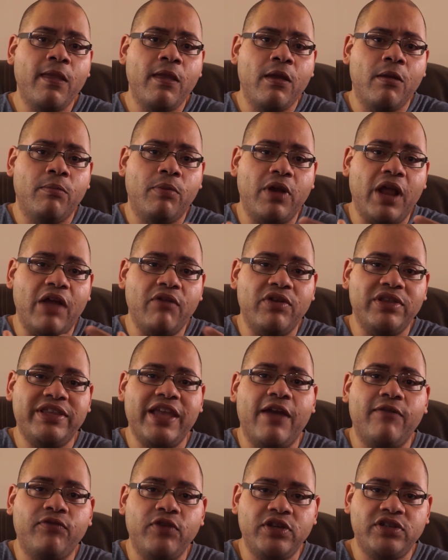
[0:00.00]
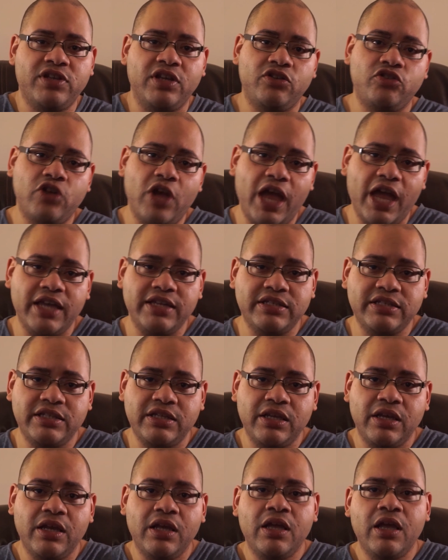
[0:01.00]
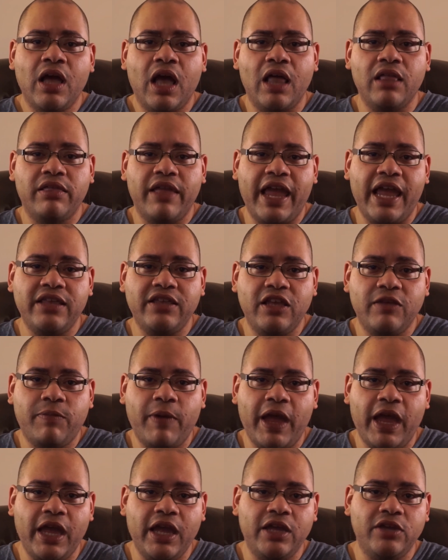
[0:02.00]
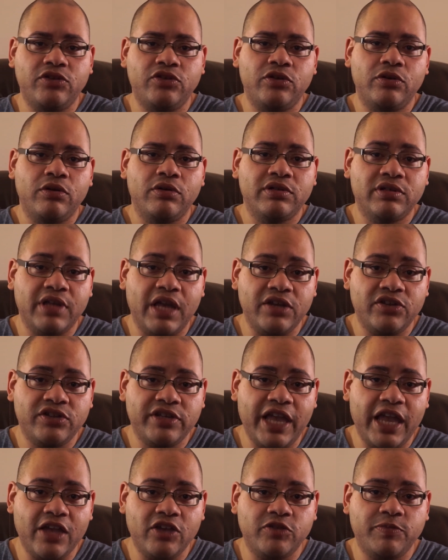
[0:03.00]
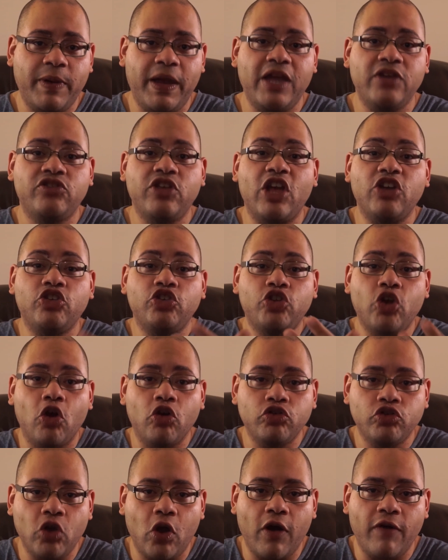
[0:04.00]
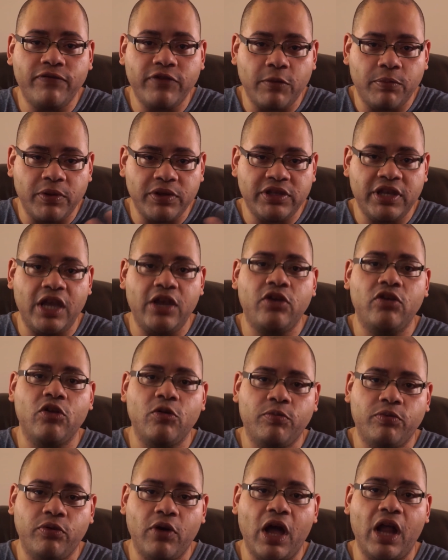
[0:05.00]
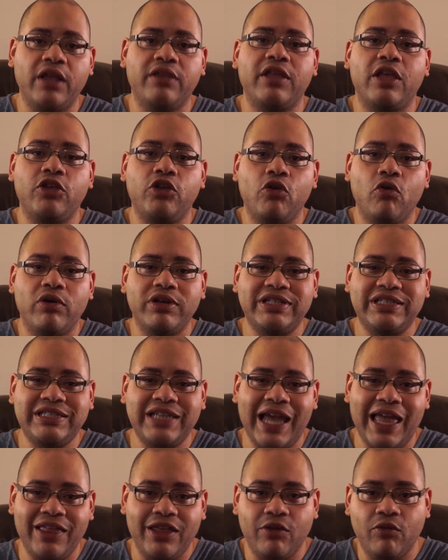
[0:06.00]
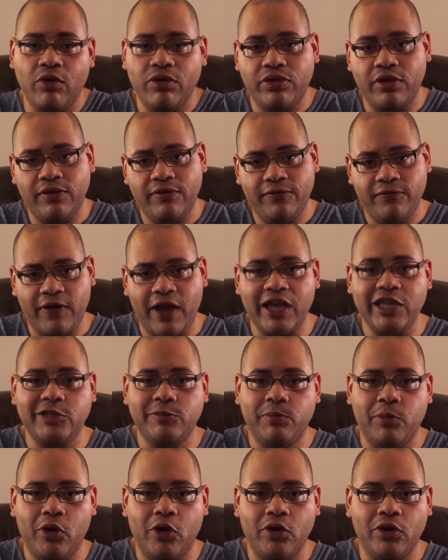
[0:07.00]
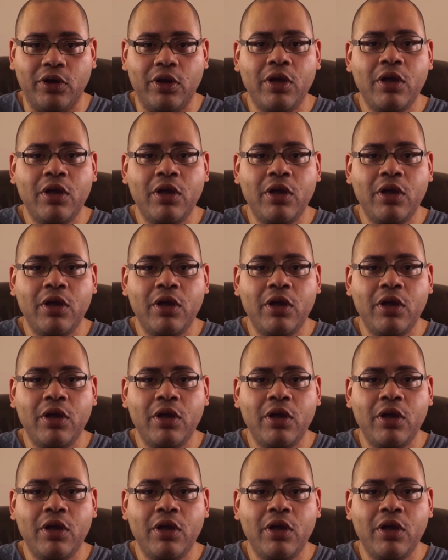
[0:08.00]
But I would definitely suggest a landing page / sales page that shows off the particular product that you are selling within Facebook,